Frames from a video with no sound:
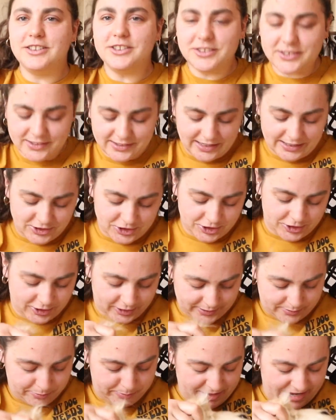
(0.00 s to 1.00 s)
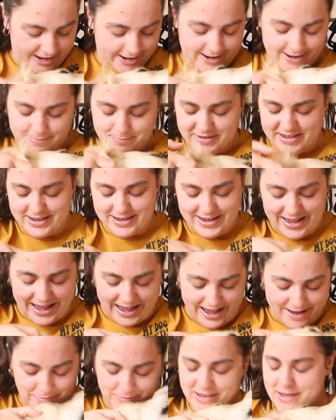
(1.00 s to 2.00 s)
You're such a good baby.
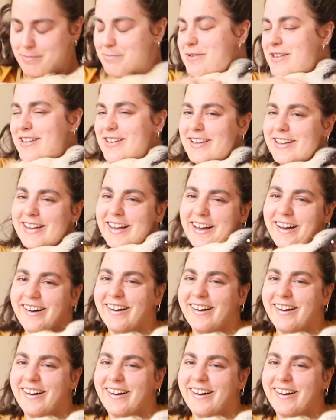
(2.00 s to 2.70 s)
Hi, baby.